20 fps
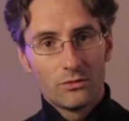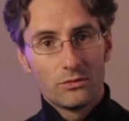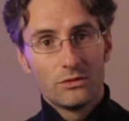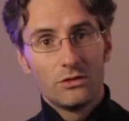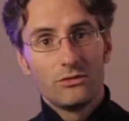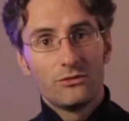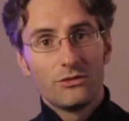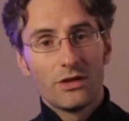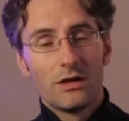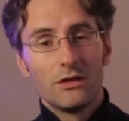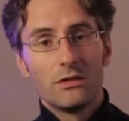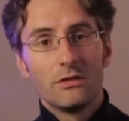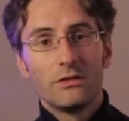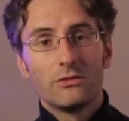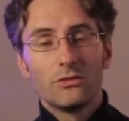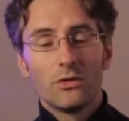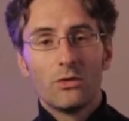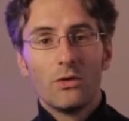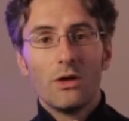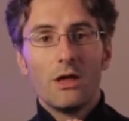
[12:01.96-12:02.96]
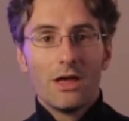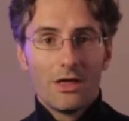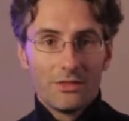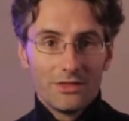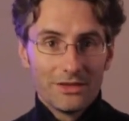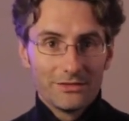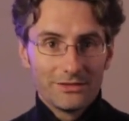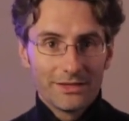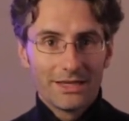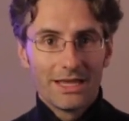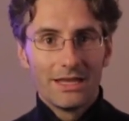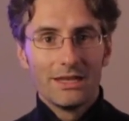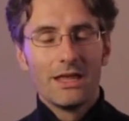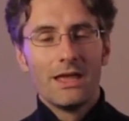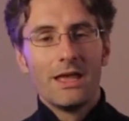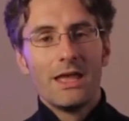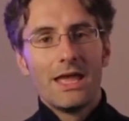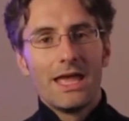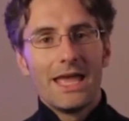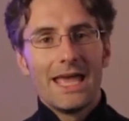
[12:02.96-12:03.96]
for this channel. So thanks again.
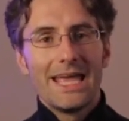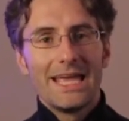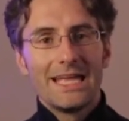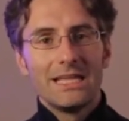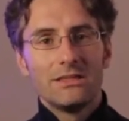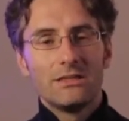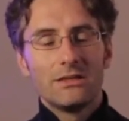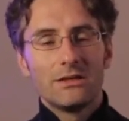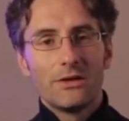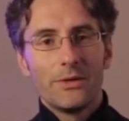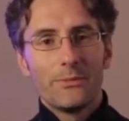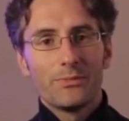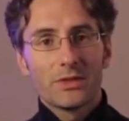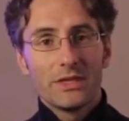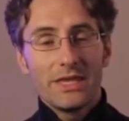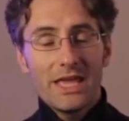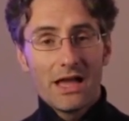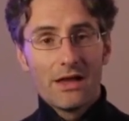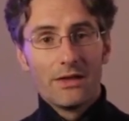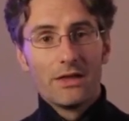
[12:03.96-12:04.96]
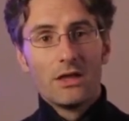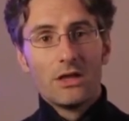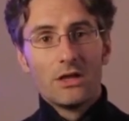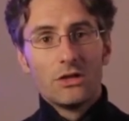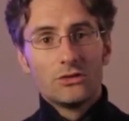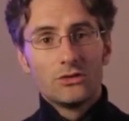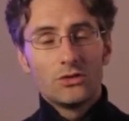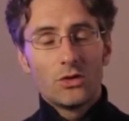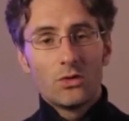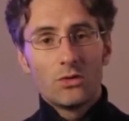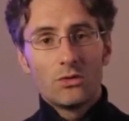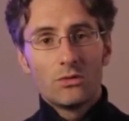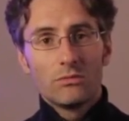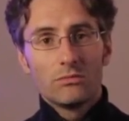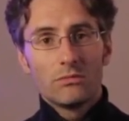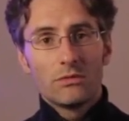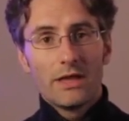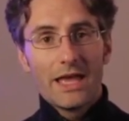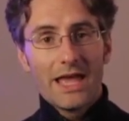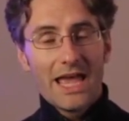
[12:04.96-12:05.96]
And um, yeah,
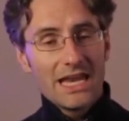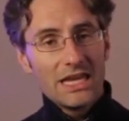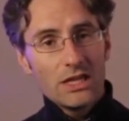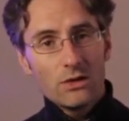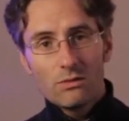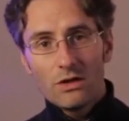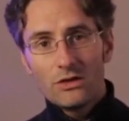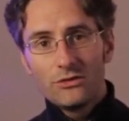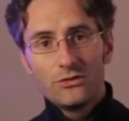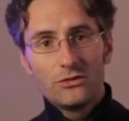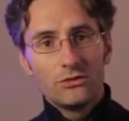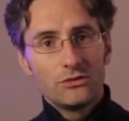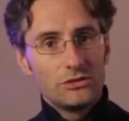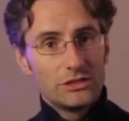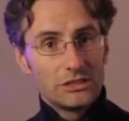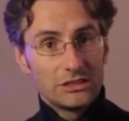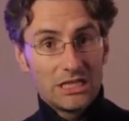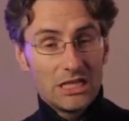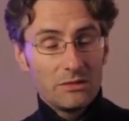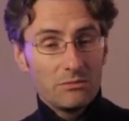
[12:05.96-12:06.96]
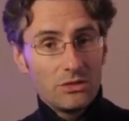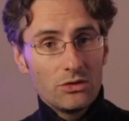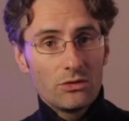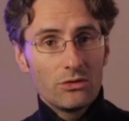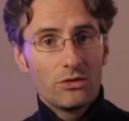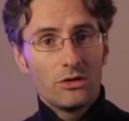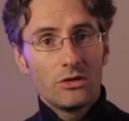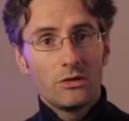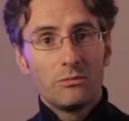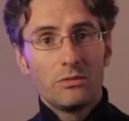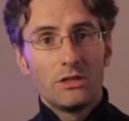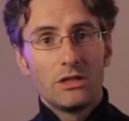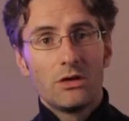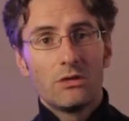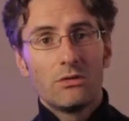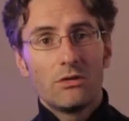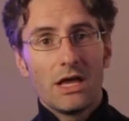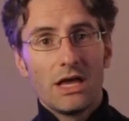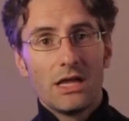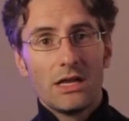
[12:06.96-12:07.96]
so any questions, just let me know here
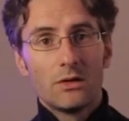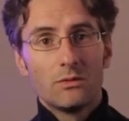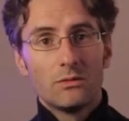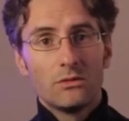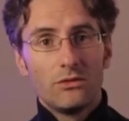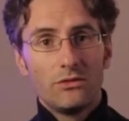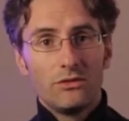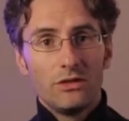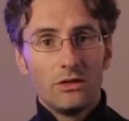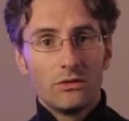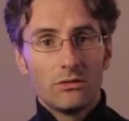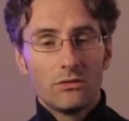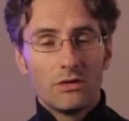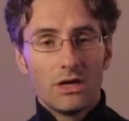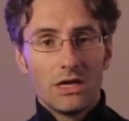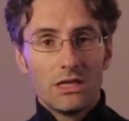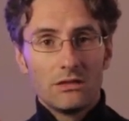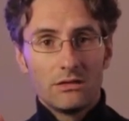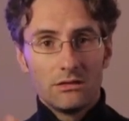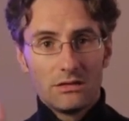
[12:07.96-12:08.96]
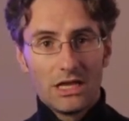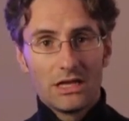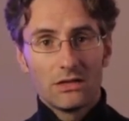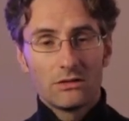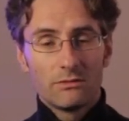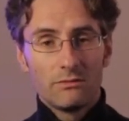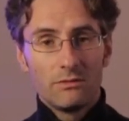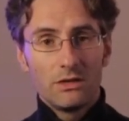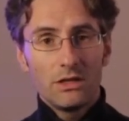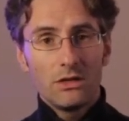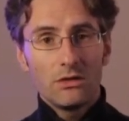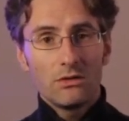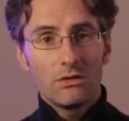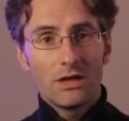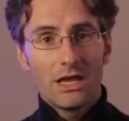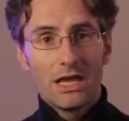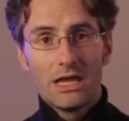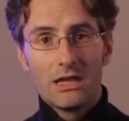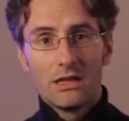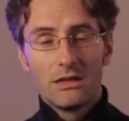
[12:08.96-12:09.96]
below and I will see you in the next video.
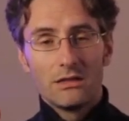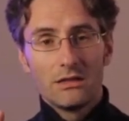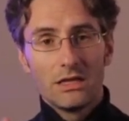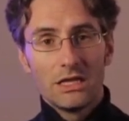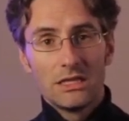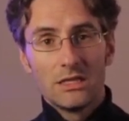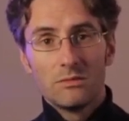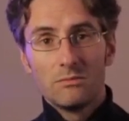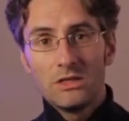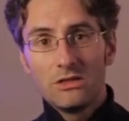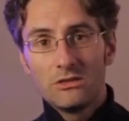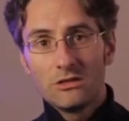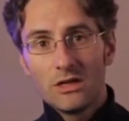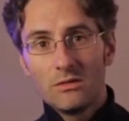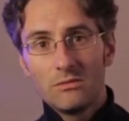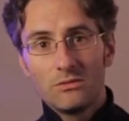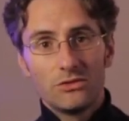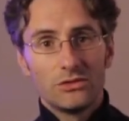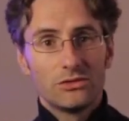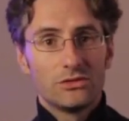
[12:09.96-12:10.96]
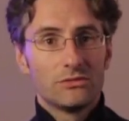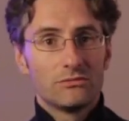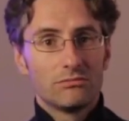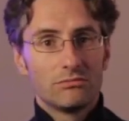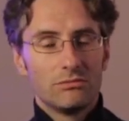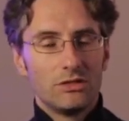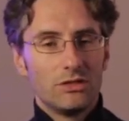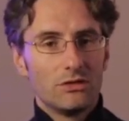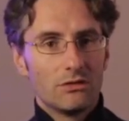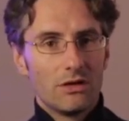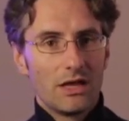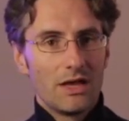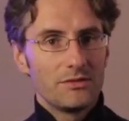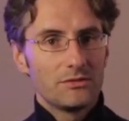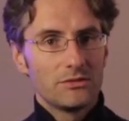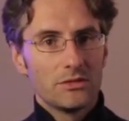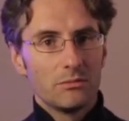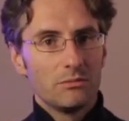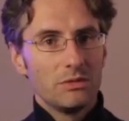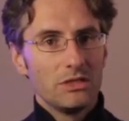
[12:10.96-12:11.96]
And in the meantime, just, you know, have
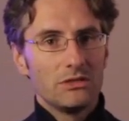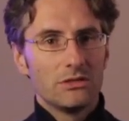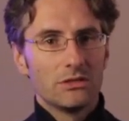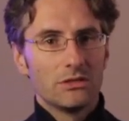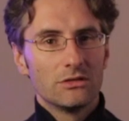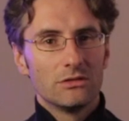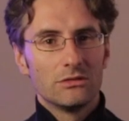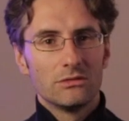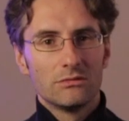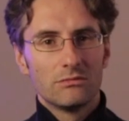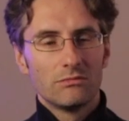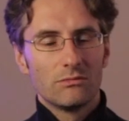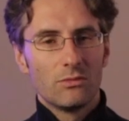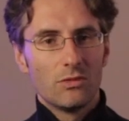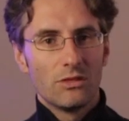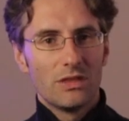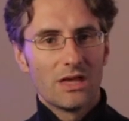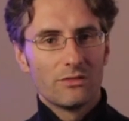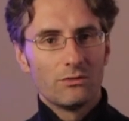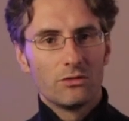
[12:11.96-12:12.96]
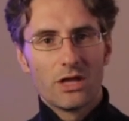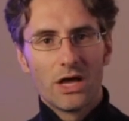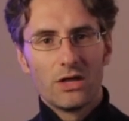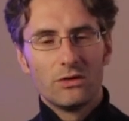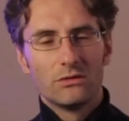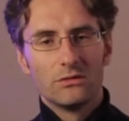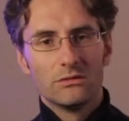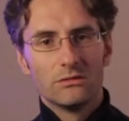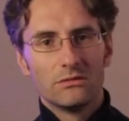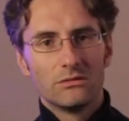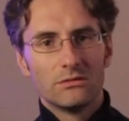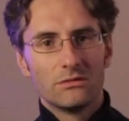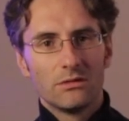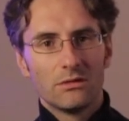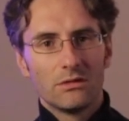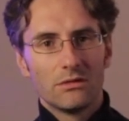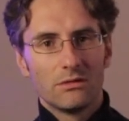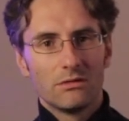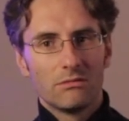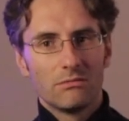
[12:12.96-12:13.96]
some pizzas with avocado.
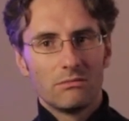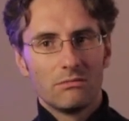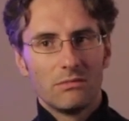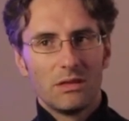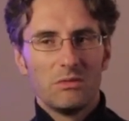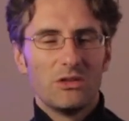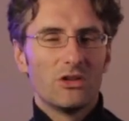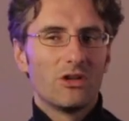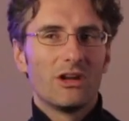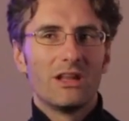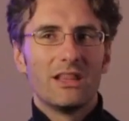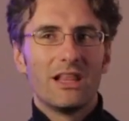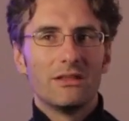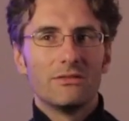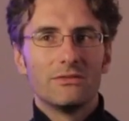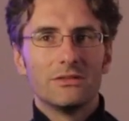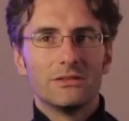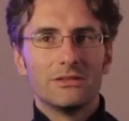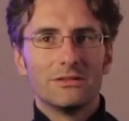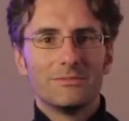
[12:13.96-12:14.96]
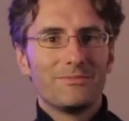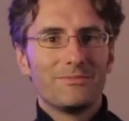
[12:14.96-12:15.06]
Maybe not an elephant.